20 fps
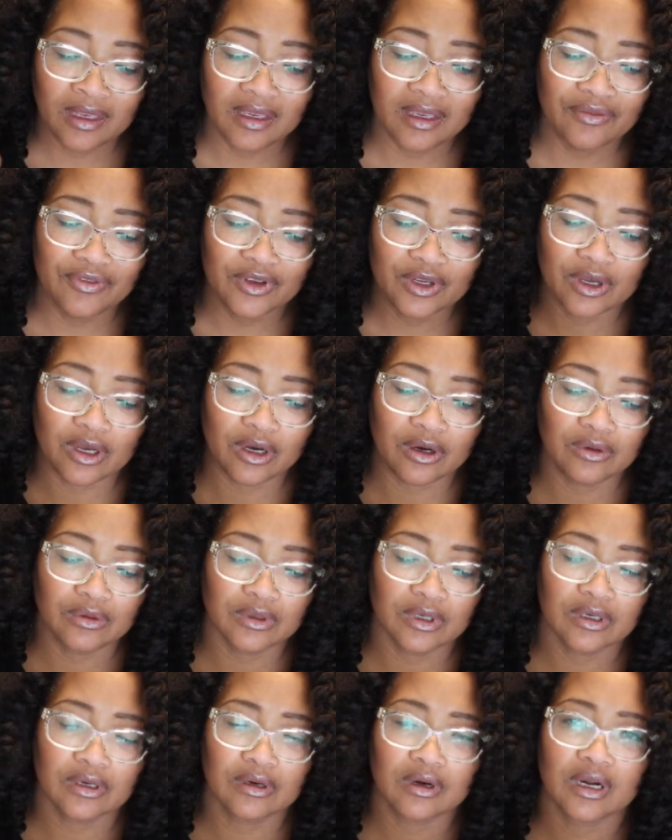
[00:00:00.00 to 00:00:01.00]
even
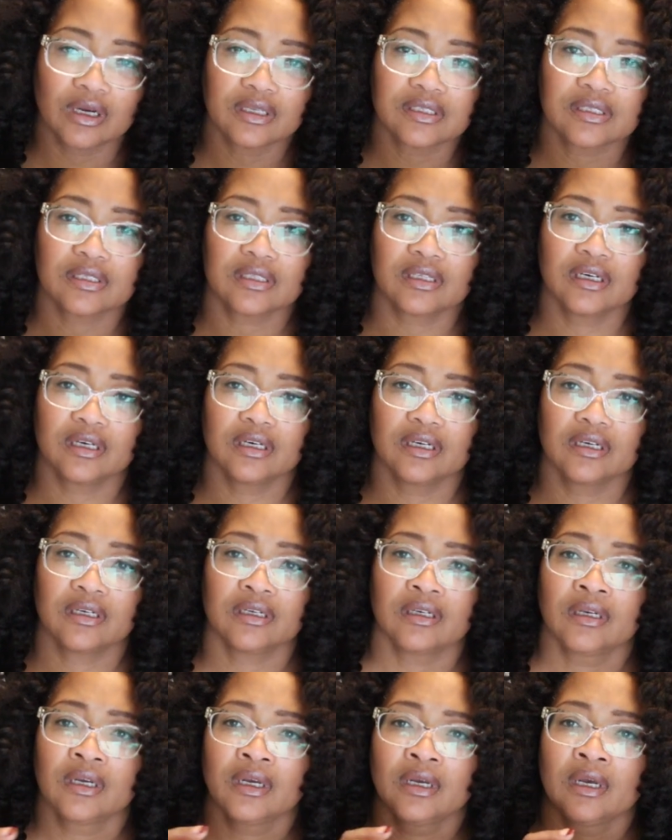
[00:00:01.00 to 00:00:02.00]
coat across
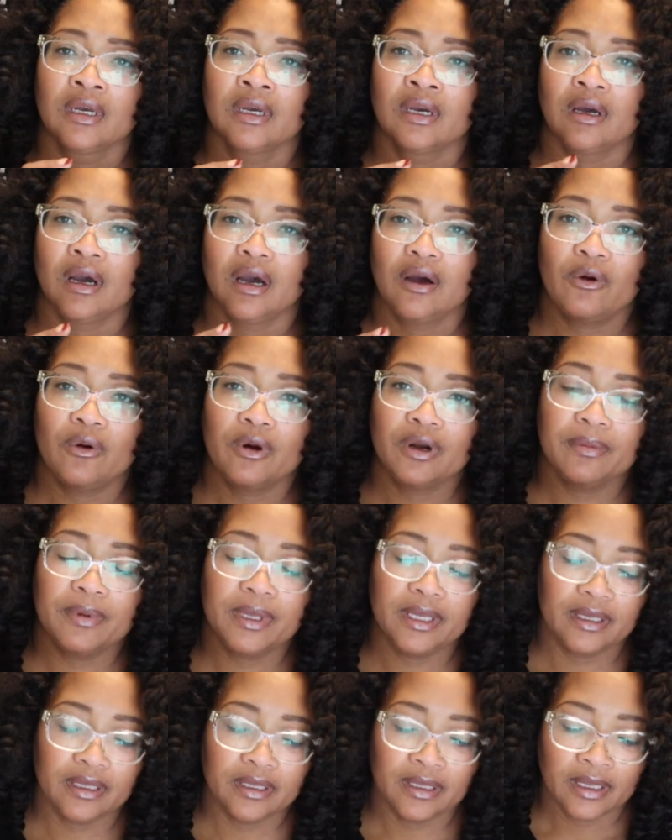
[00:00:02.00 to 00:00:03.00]
the
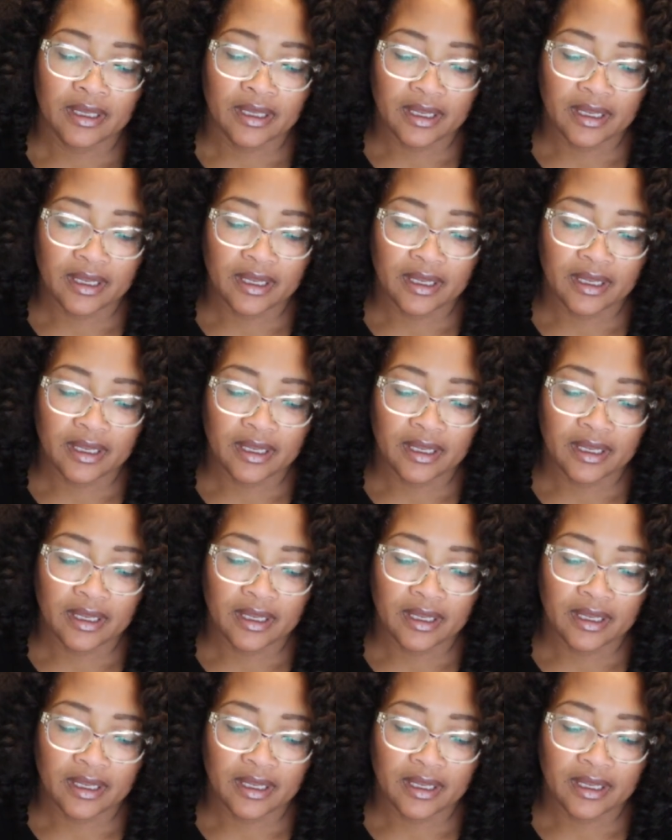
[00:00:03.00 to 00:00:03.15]
ornament